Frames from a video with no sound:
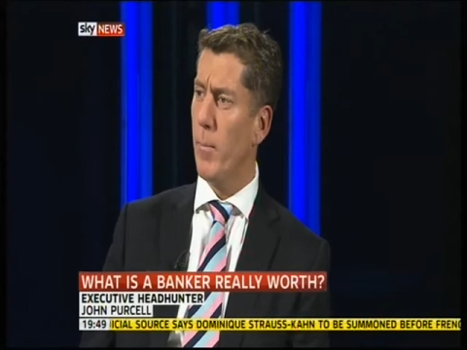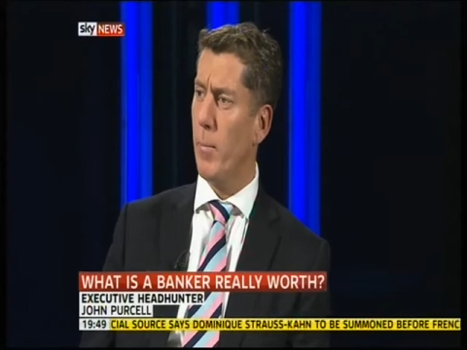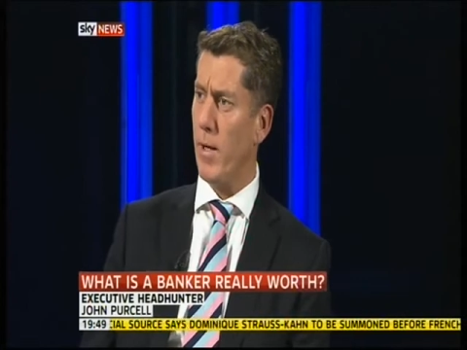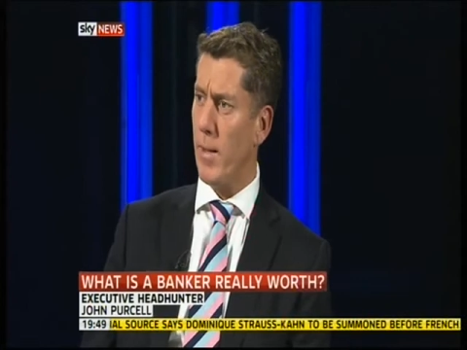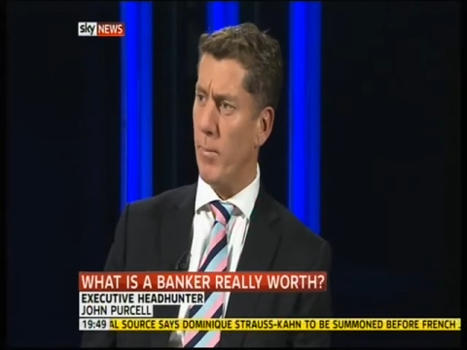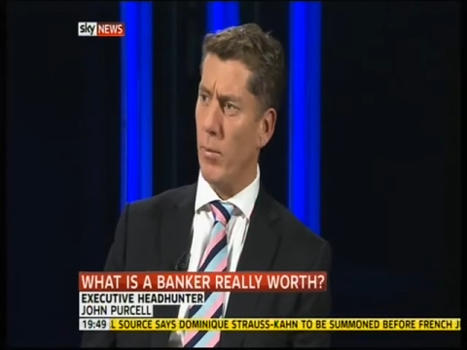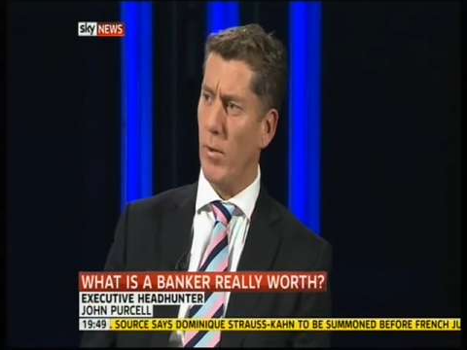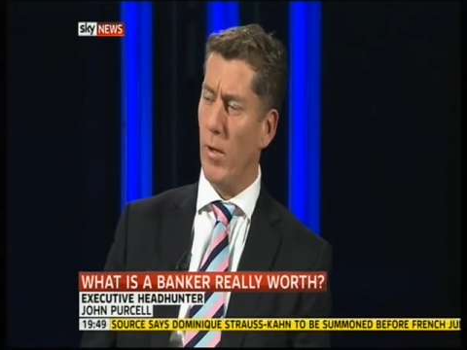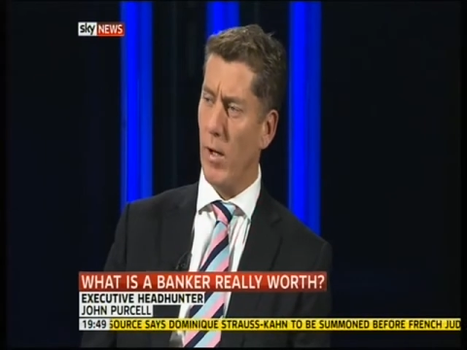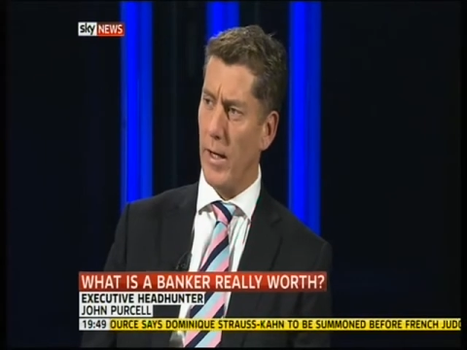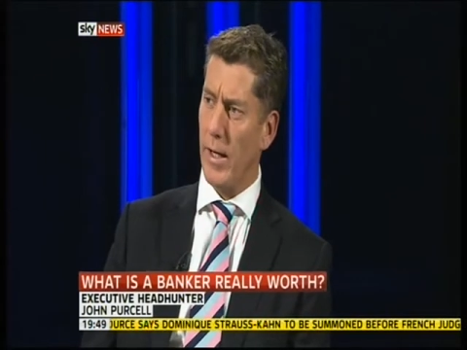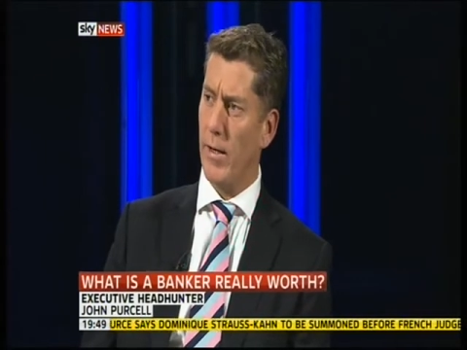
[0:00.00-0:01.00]
people
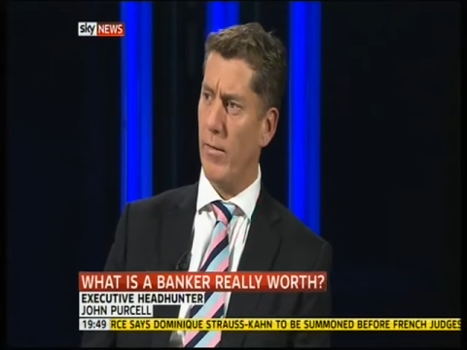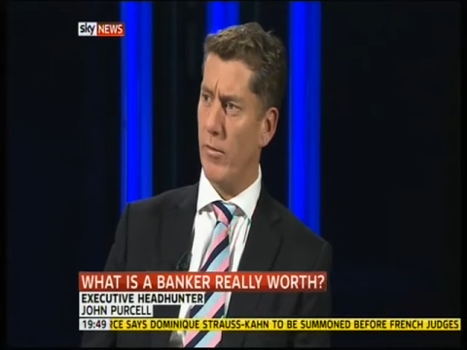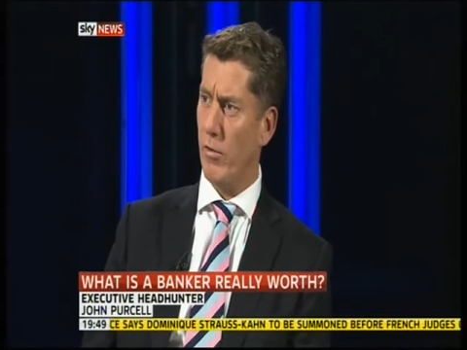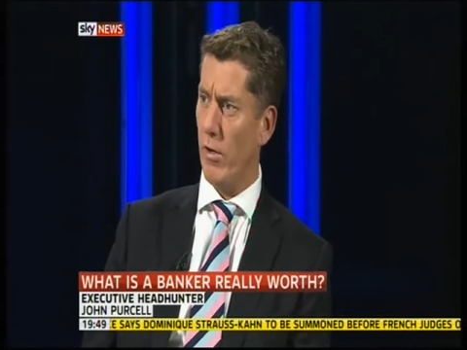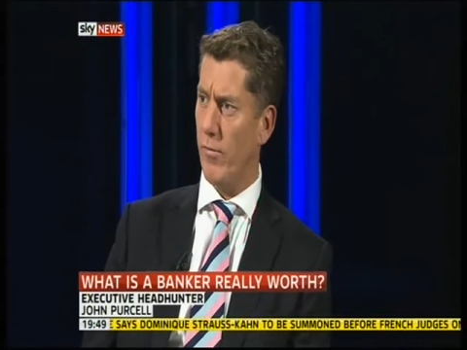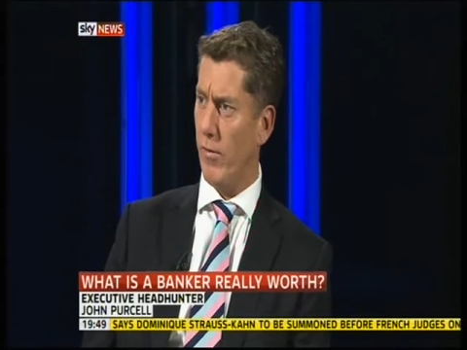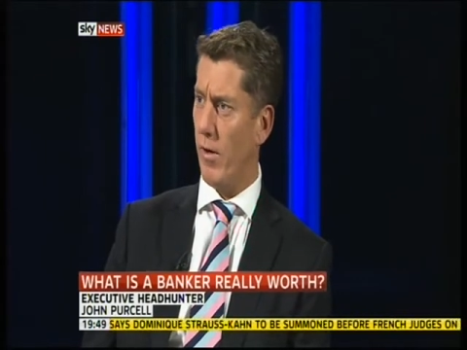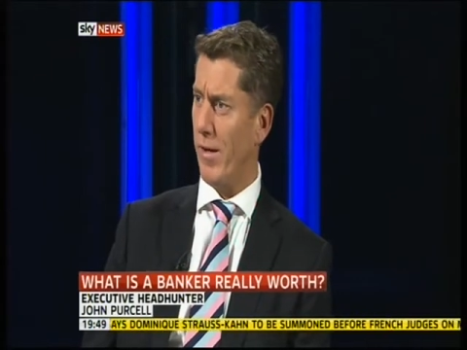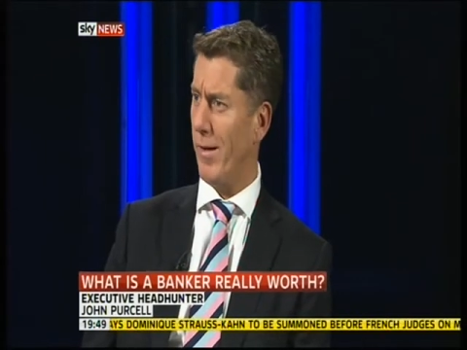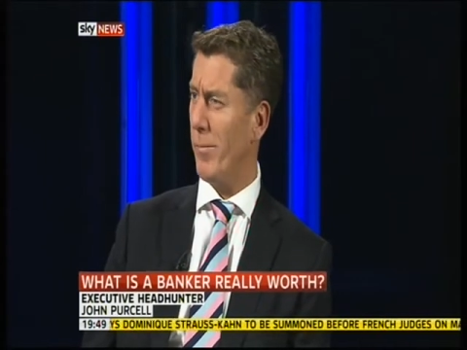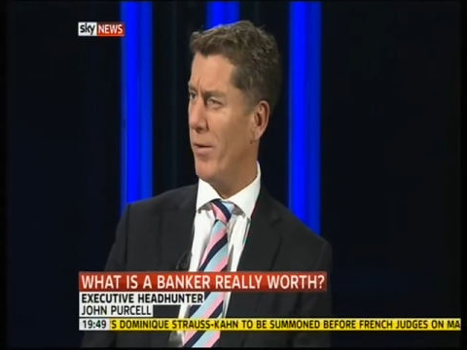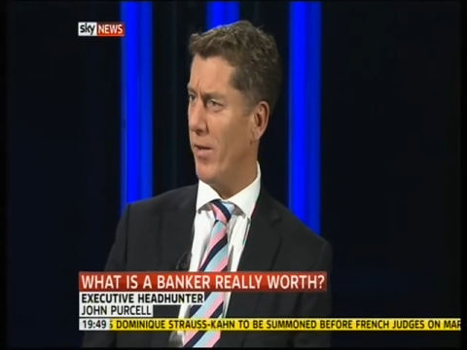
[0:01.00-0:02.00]
like John
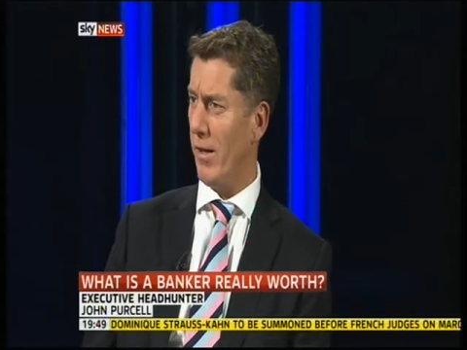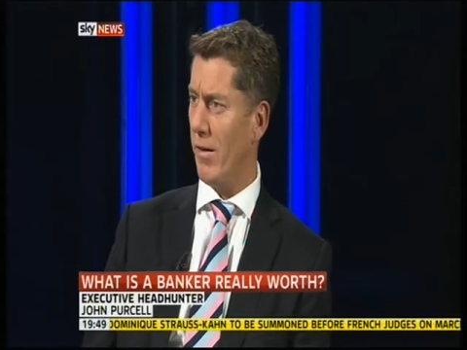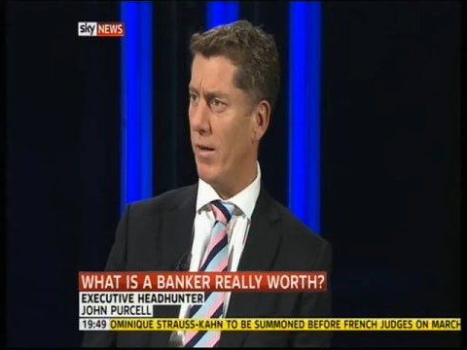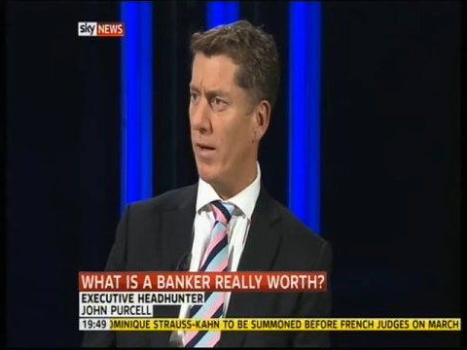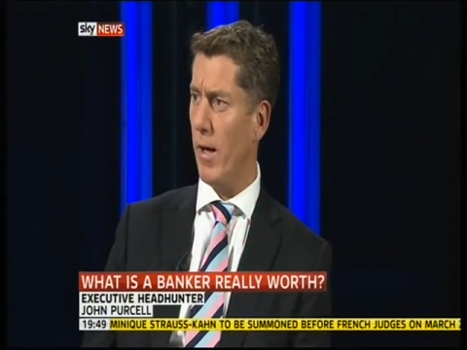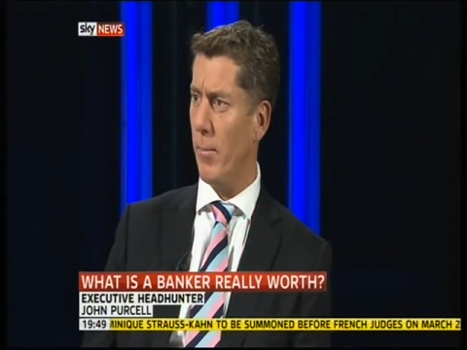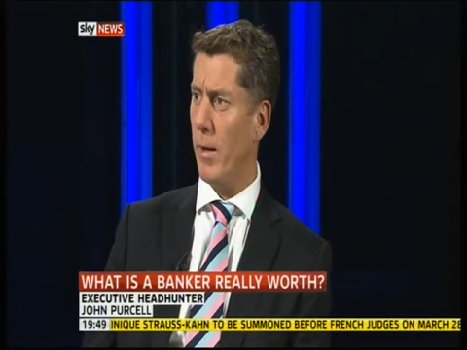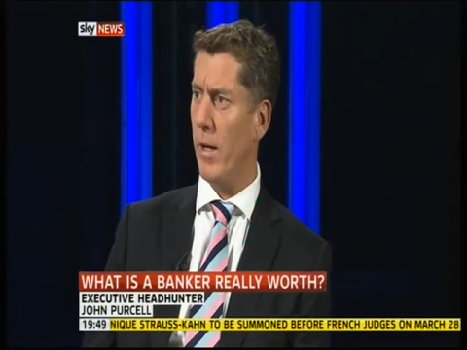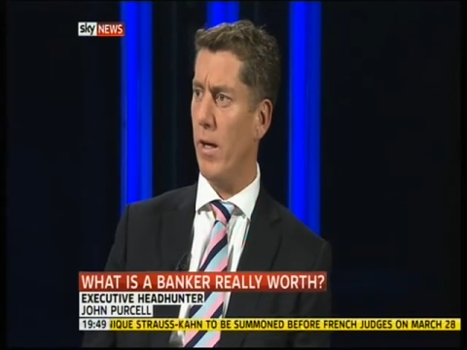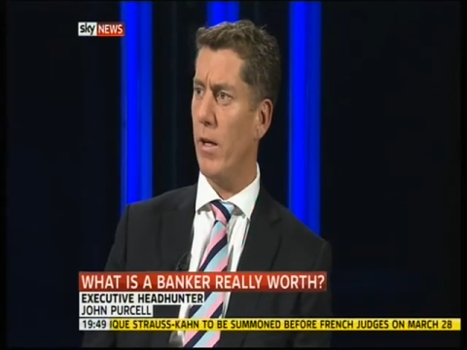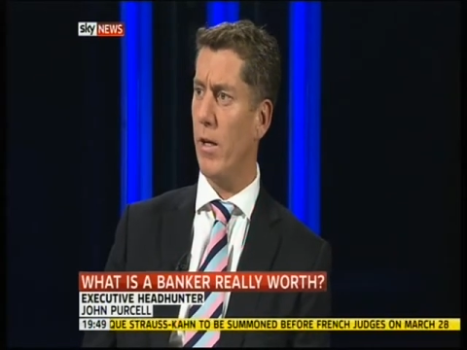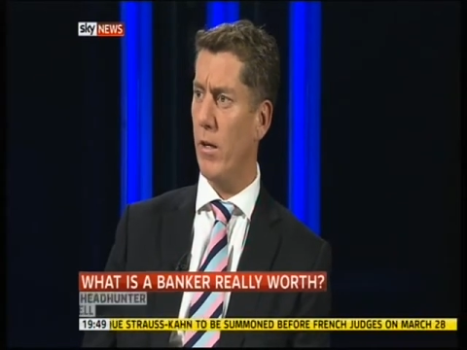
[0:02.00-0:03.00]
Varley in particular can make
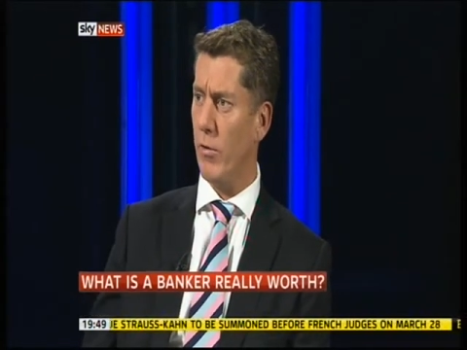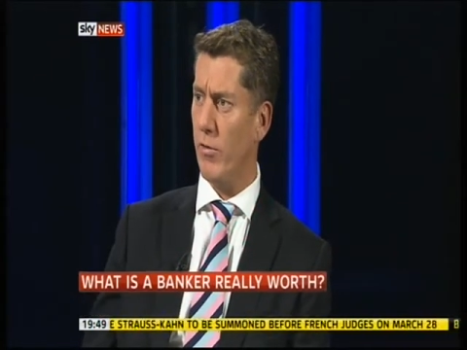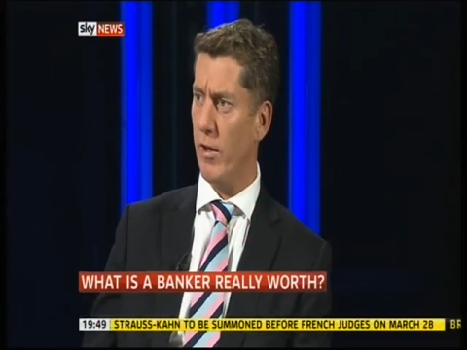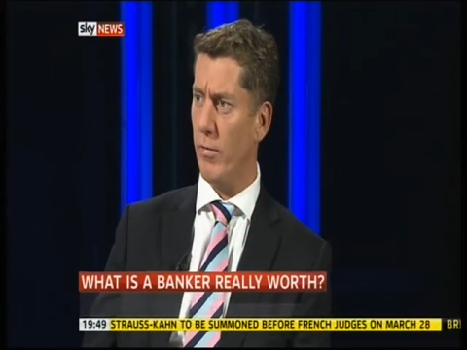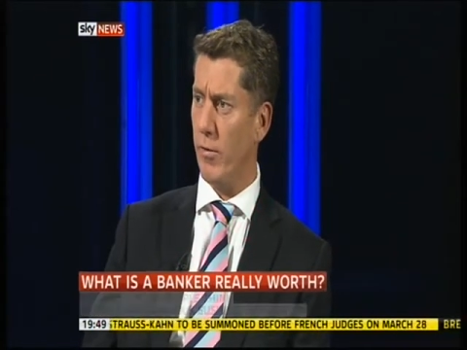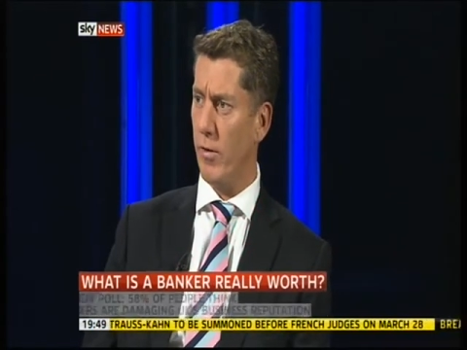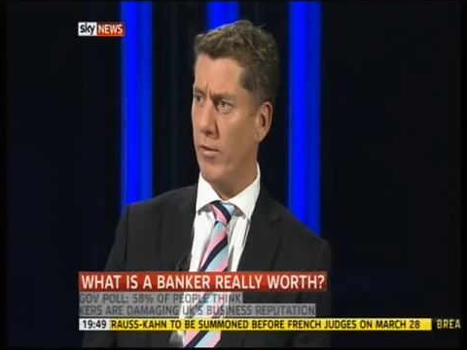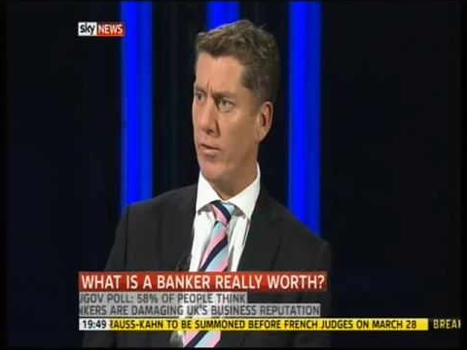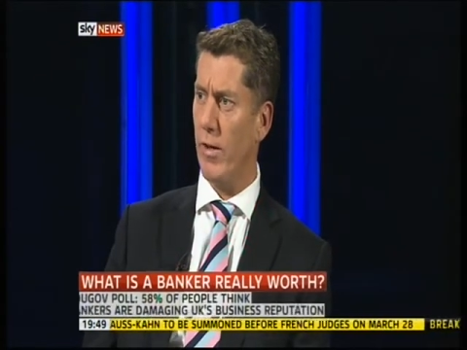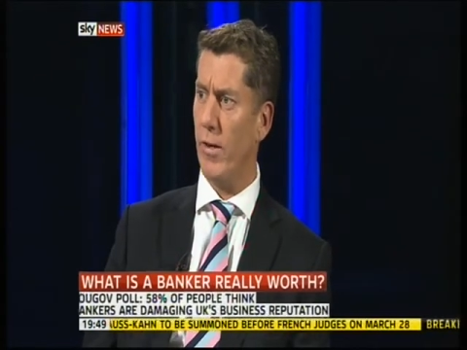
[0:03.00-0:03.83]
a huge difference.